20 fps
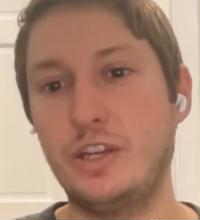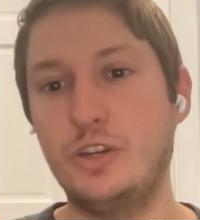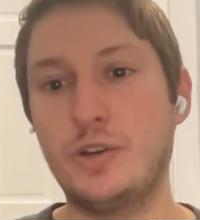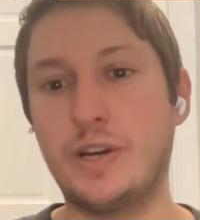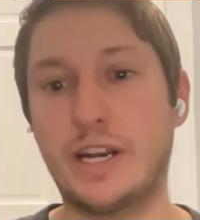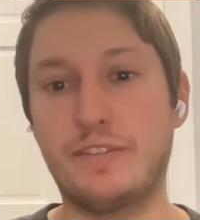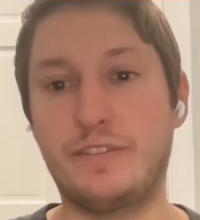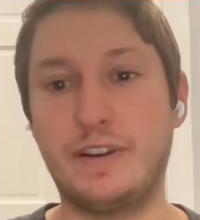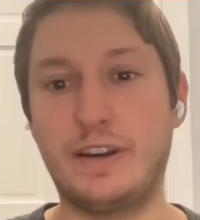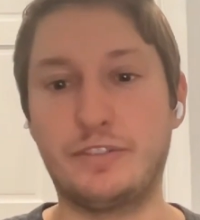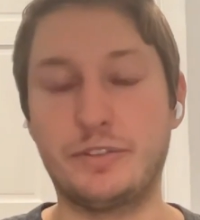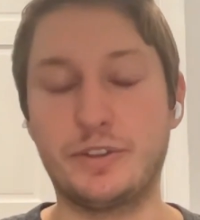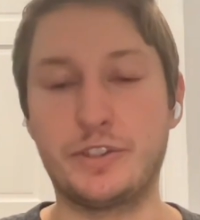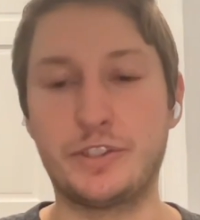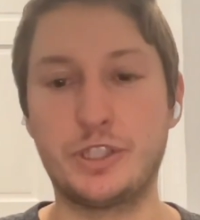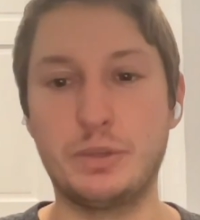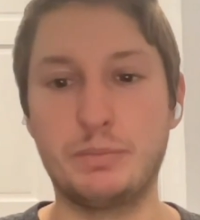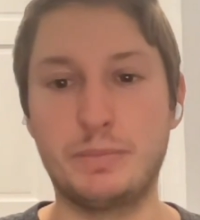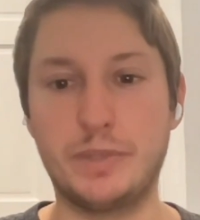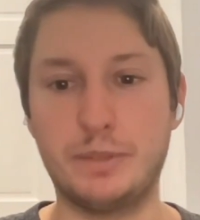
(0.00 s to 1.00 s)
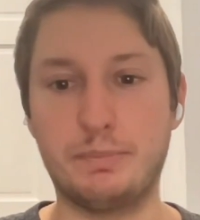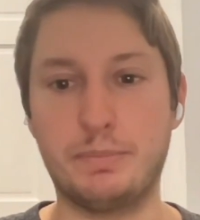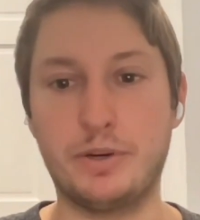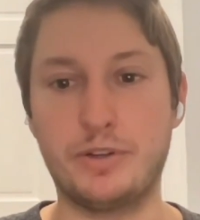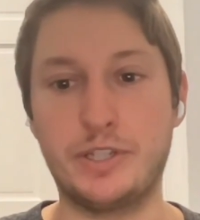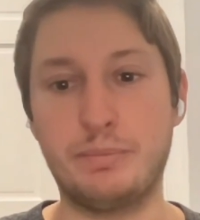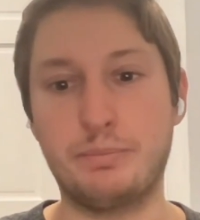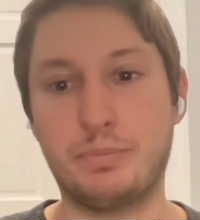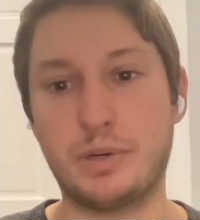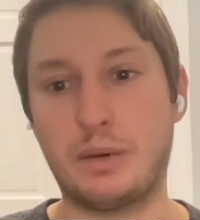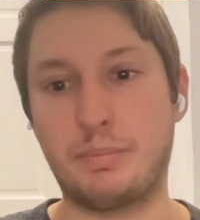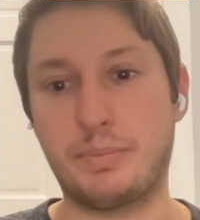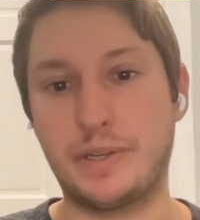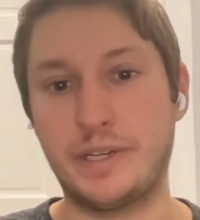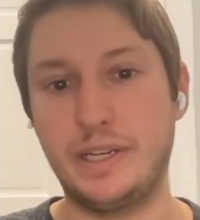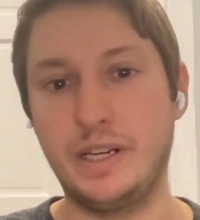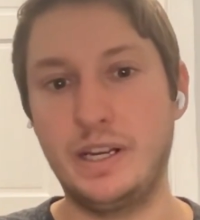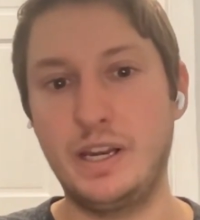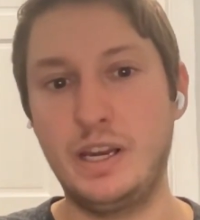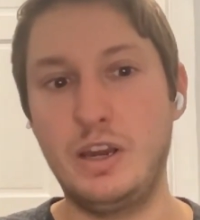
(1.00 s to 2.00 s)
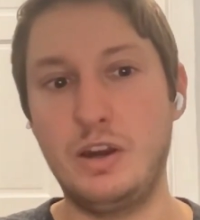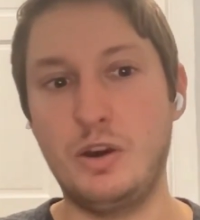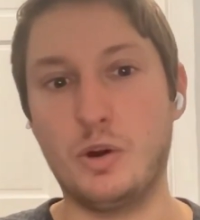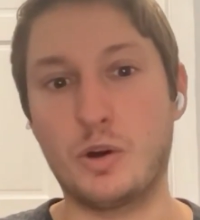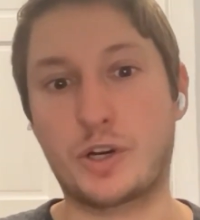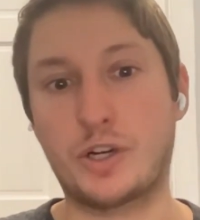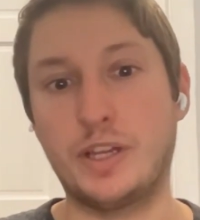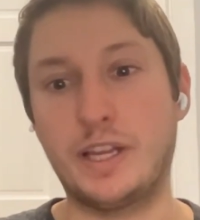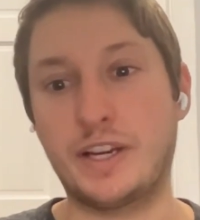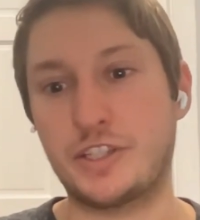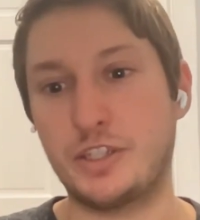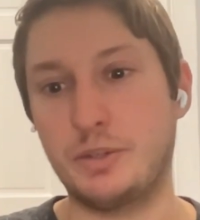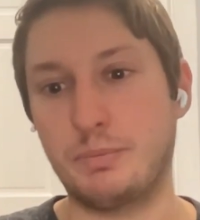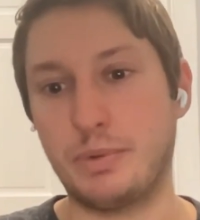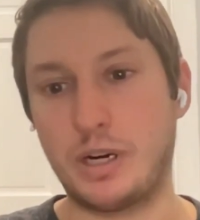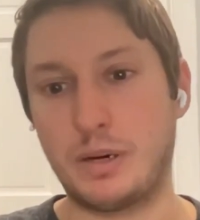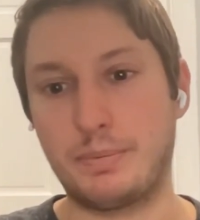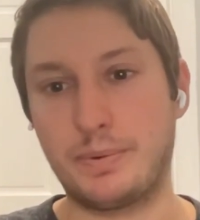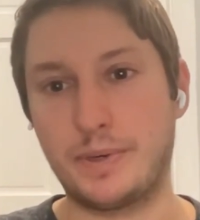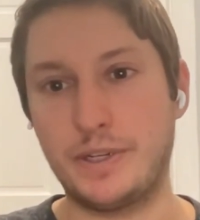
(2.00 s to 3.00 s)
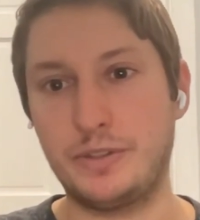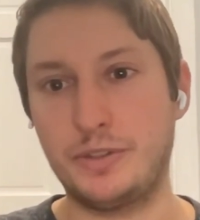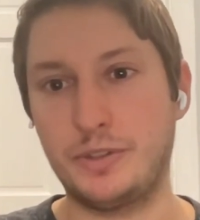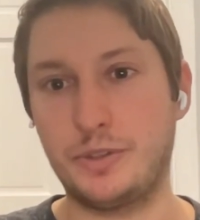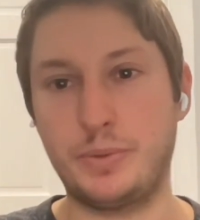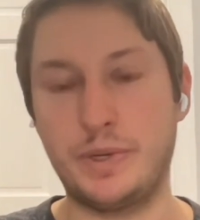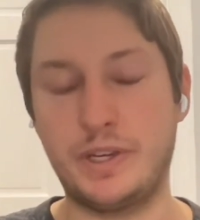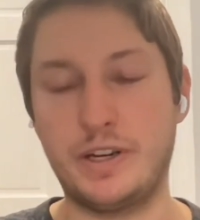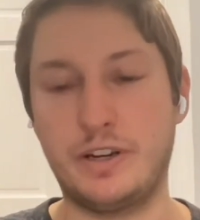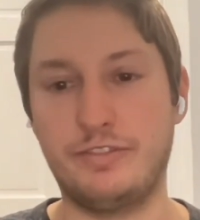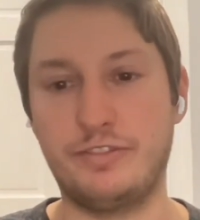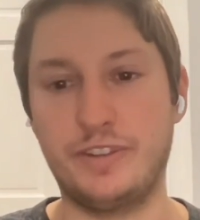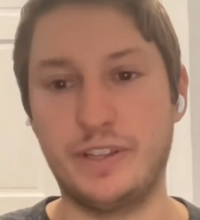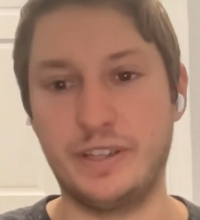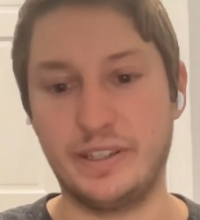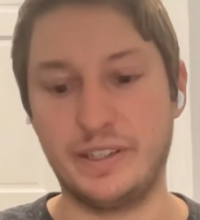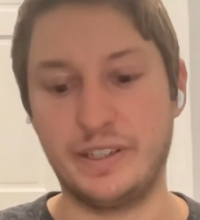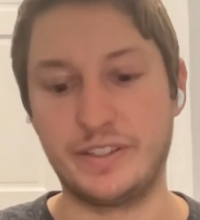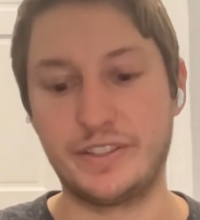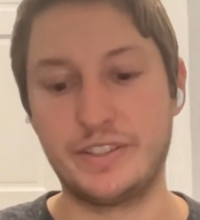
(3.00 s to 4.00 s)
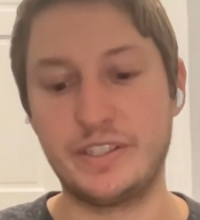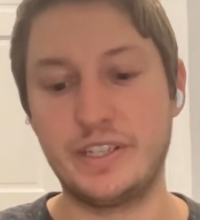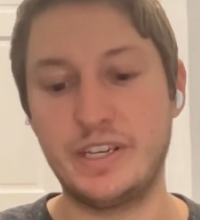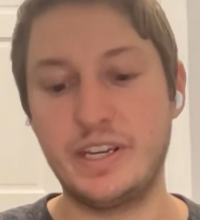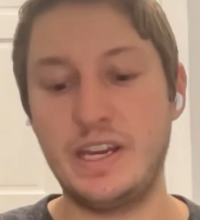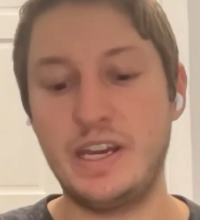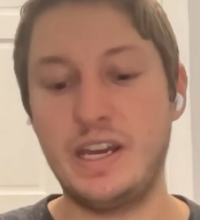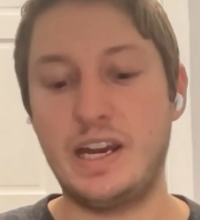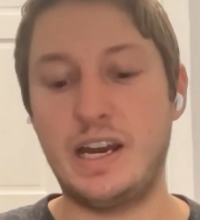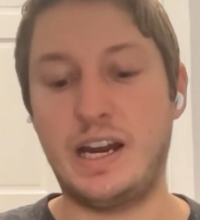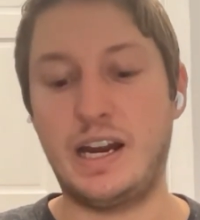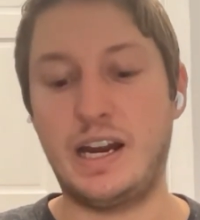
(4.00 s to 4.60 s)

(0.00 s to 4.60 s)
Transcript: You kind of have to assume that the protein property, or collection of properties, which we call fitness,